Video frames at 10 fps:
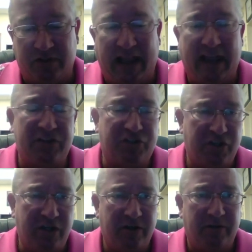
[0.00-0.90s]
last
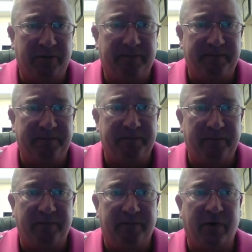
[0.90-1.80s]
year
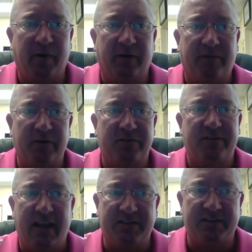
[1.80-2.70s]
from our first
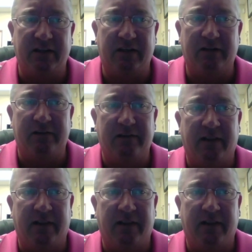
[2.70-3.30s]
testing